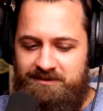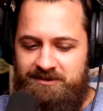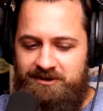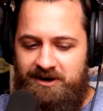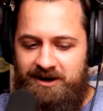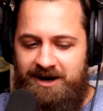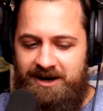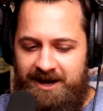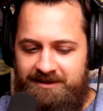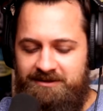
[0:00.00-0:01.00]
you know, I
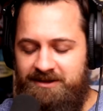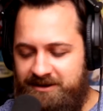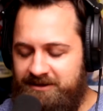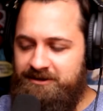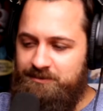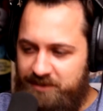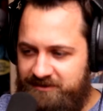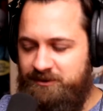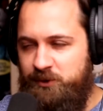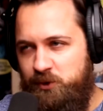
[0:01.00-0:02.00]
like little
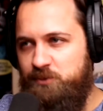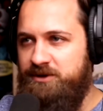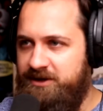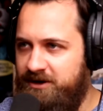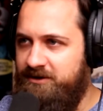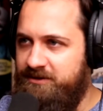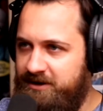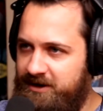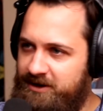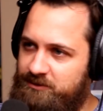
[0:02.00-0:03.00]
bits of humor here and
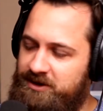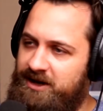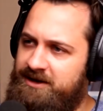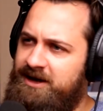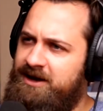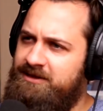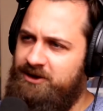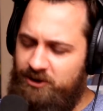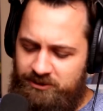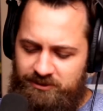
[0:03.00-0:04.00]
there where like they
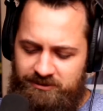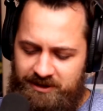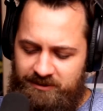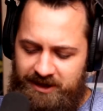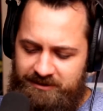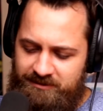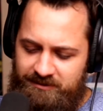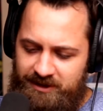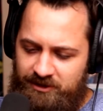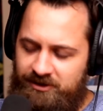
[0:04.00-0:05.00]
go through that like
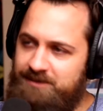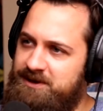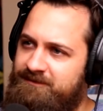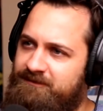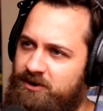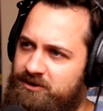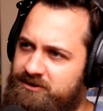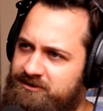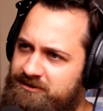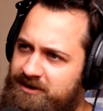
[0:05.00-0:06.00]
the creepy
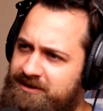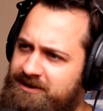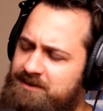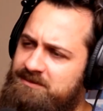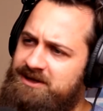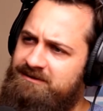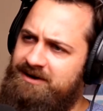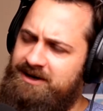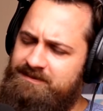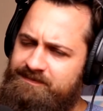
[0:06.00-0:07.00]
forest and then they meet
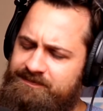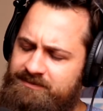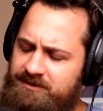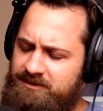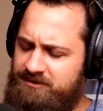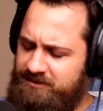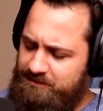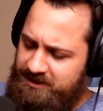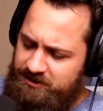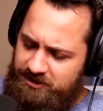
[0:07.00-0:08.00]
what's the
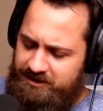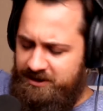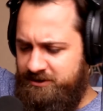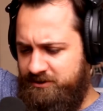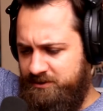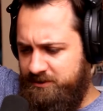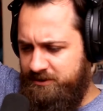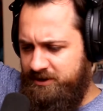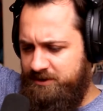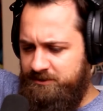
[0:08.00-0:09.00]
big chick? I can't remember
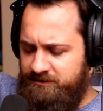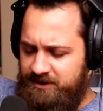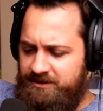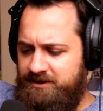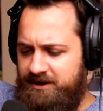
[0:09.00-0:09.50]
her name is at the